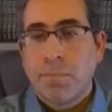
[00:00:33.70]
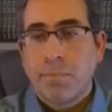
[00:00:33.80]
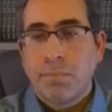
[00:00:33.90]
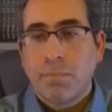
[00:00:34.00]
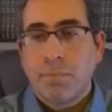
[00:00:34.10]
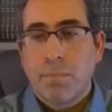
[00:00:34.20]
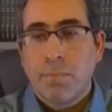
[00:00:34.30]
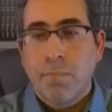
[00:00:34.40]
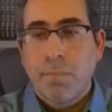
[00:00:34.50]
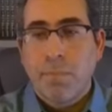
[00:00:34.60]

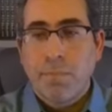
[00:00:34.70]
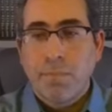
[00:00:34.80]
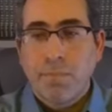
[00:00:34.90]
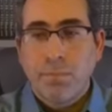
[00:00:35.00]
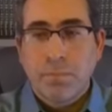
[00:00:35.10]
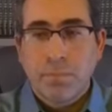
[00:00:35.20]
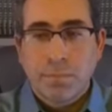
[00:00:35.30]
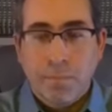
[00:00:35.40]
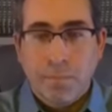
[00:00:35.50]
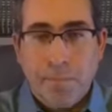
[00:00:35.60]

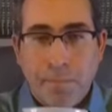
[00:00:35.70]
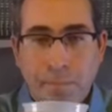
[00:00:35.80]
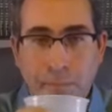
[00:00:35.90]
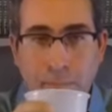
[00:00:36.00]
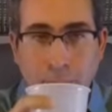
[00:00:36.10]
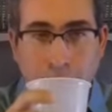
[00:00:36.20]
This person isn't speaking.